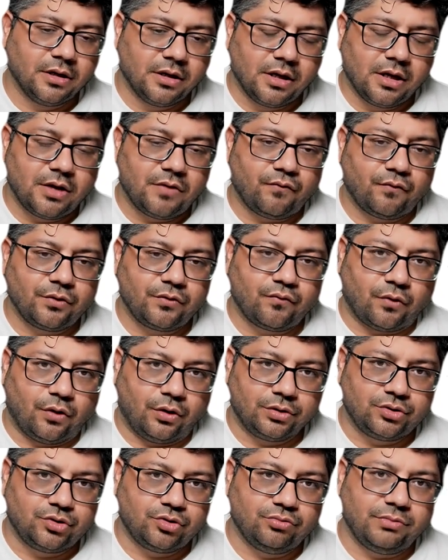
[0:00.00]
would
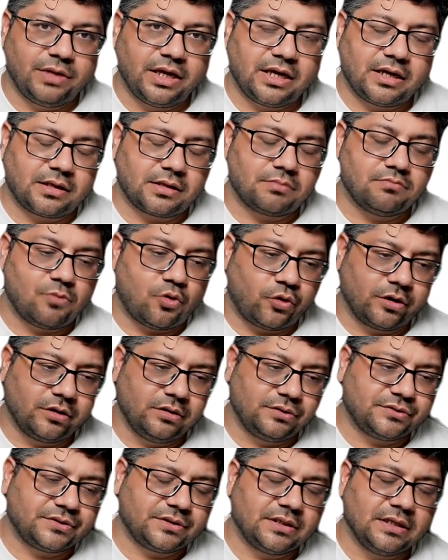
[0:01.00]
want to make
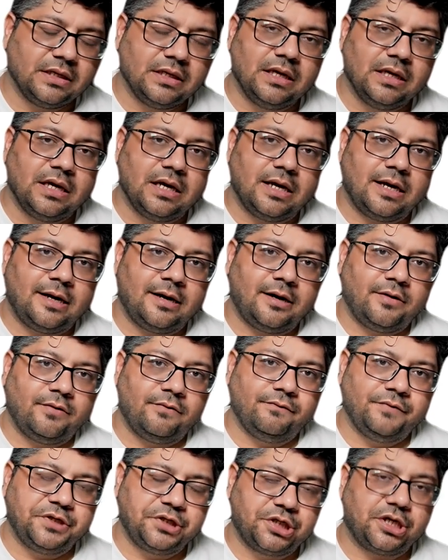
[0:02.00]
models
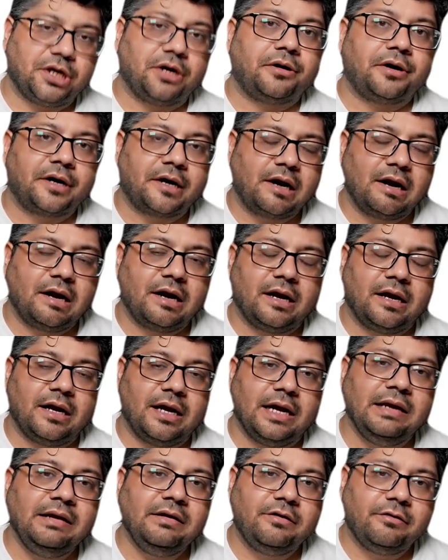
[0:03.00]
which are
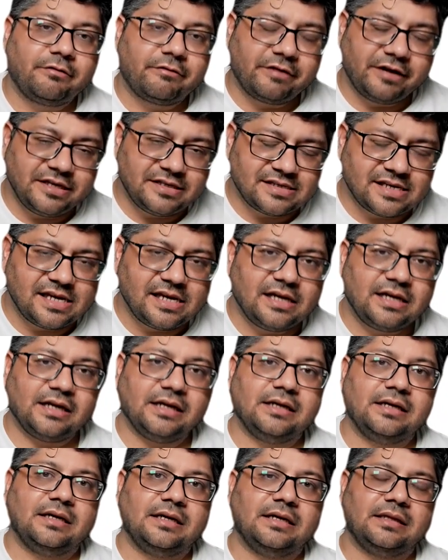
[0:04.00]
increasing
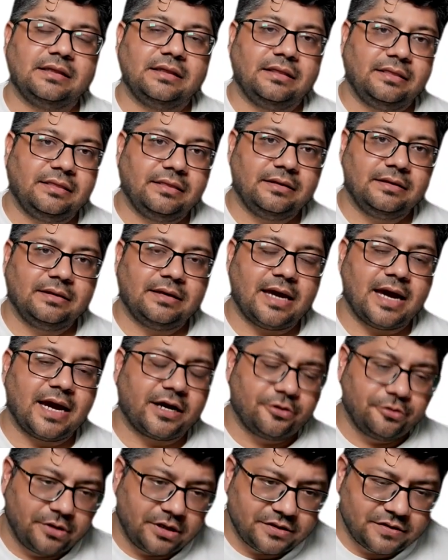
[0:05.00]
the
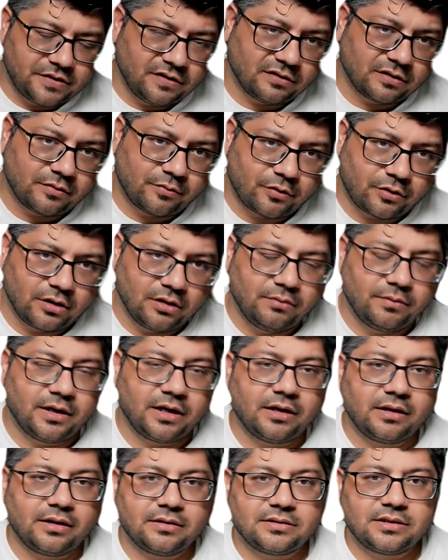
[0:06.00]
accuracy of the model, but
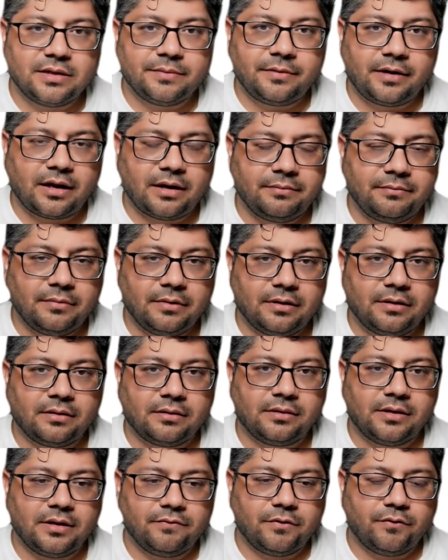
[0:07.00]
at the same time,
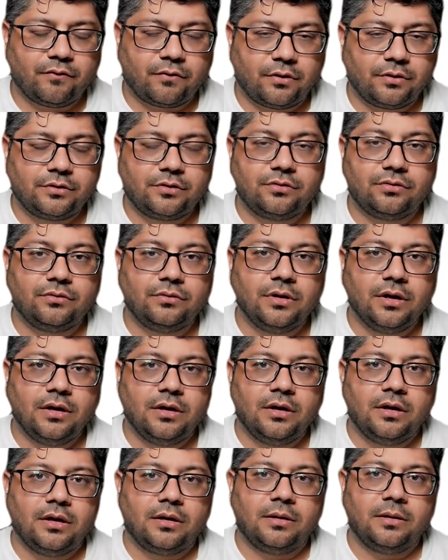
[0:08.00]
they would want to
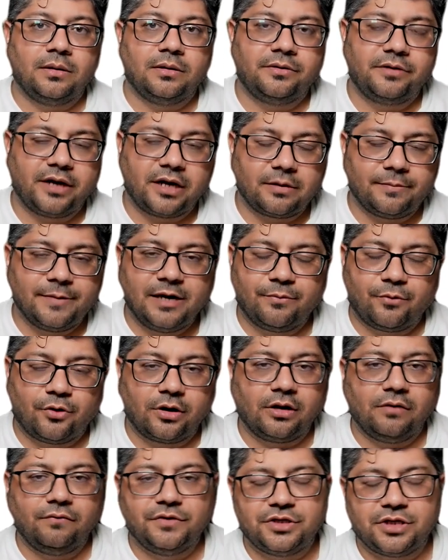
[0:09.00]
recommend
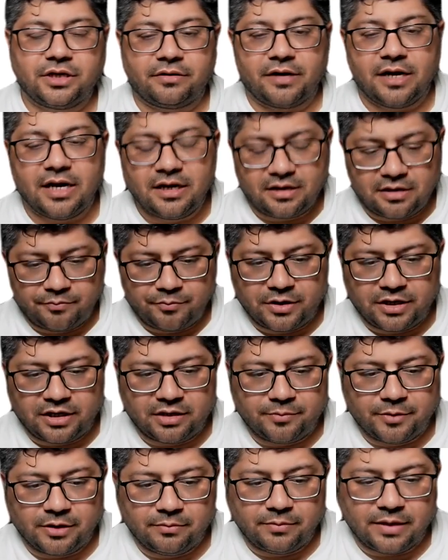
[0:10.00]
models which are
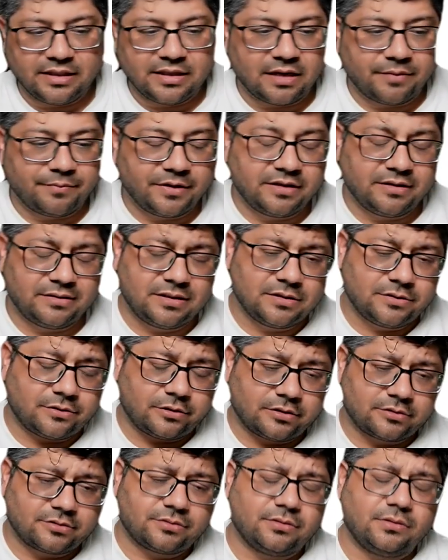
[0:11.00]
interpretable by that. But this is
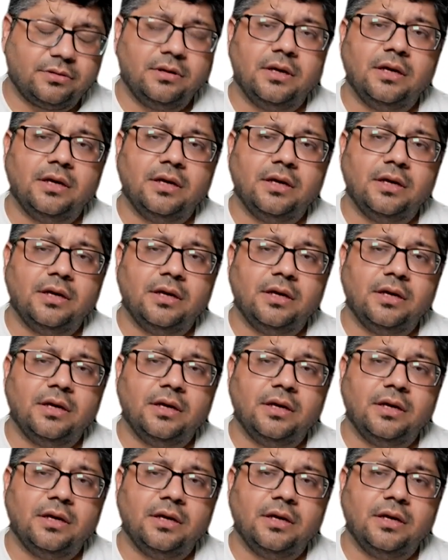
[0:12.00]
also